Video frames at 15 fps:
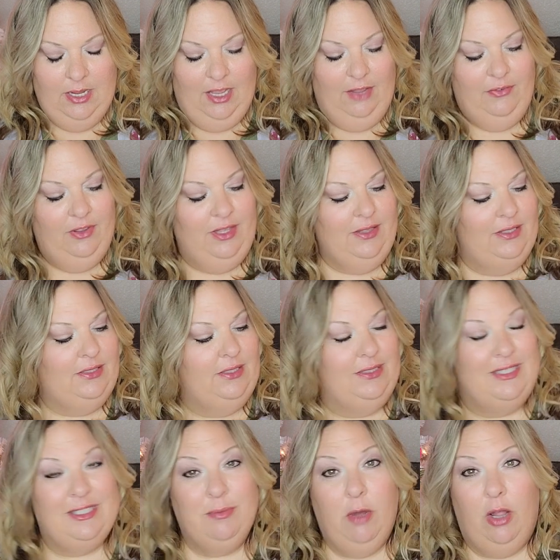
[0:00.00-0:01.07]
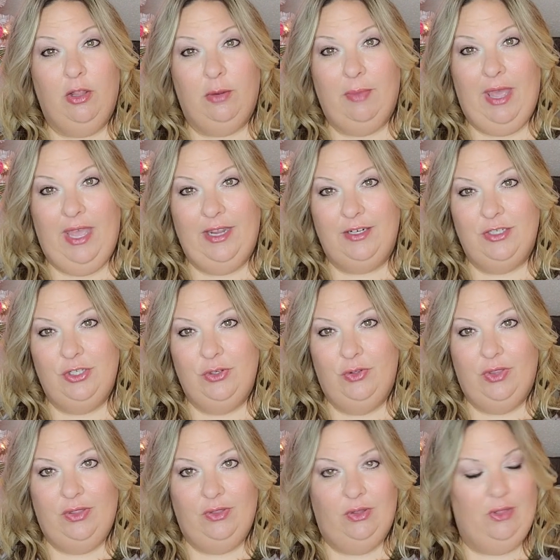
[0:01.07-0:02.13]
I feel like this is a smaller bag too
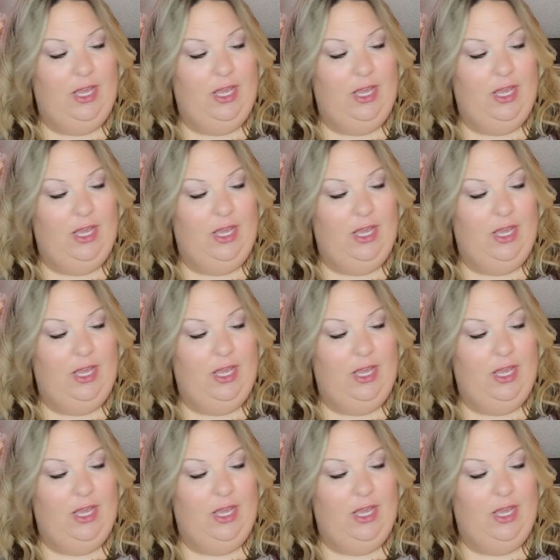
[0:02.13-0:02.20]
than the